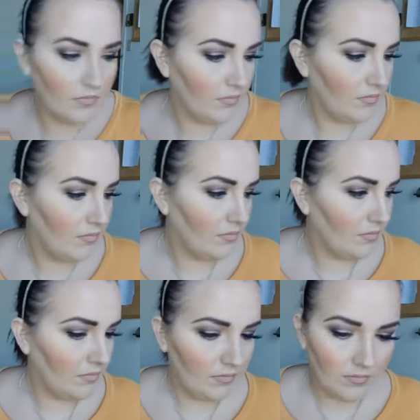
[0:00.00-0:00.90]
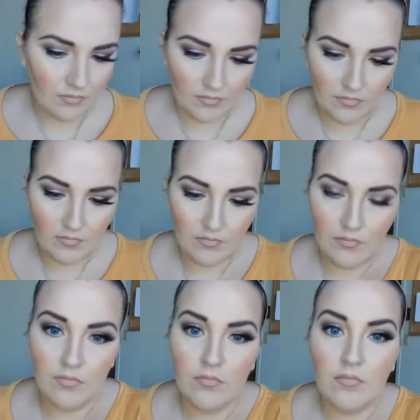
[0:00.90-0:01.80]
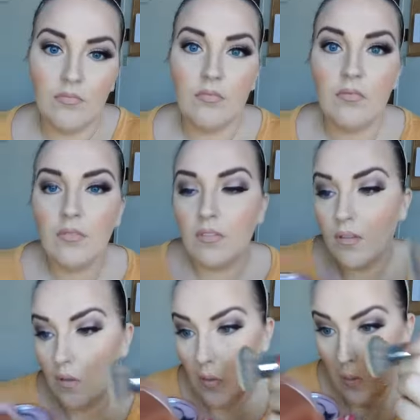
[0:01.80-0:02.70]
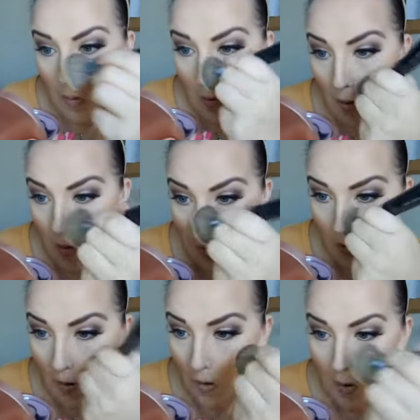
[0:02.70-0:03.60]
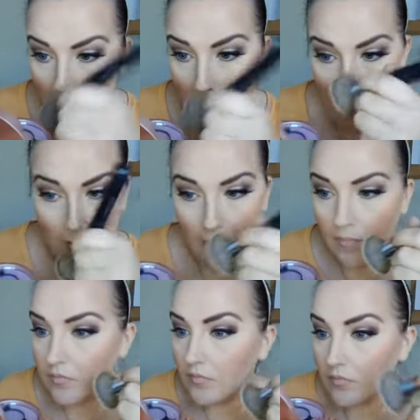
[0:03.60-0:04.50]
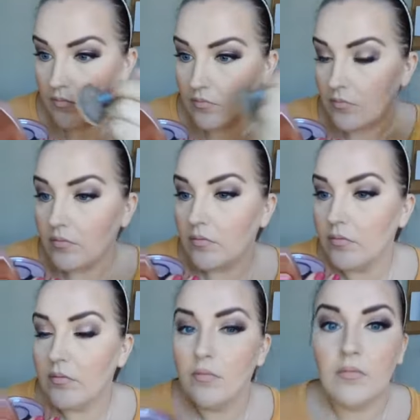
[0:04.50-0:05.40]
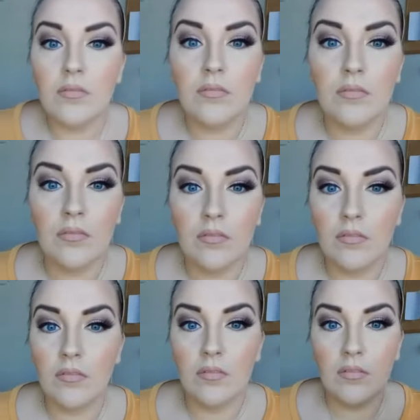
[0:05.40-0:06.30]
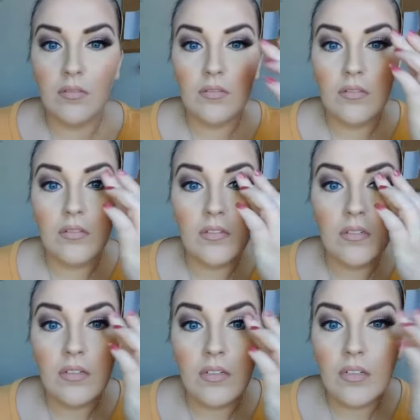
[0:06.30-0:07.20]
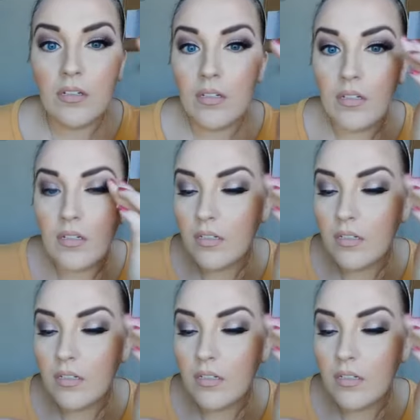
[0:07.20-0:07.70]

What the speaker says: No one is speaking in this clip.